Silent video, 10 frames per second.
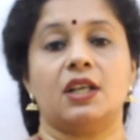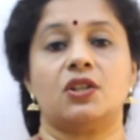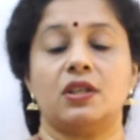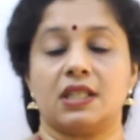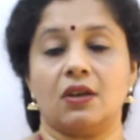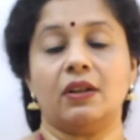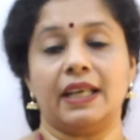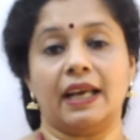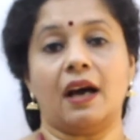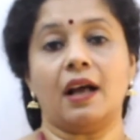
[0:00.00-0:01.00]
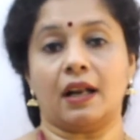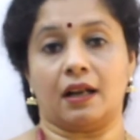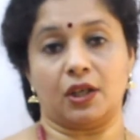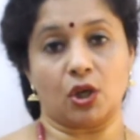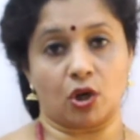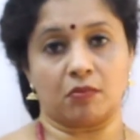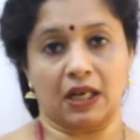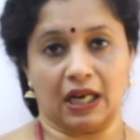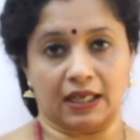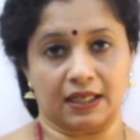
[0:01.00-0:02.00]
They are normal
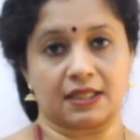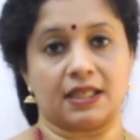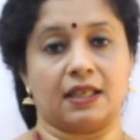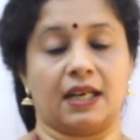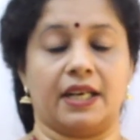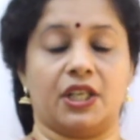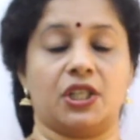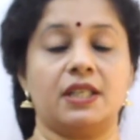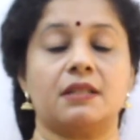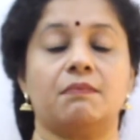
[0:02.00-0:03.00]
under conditions,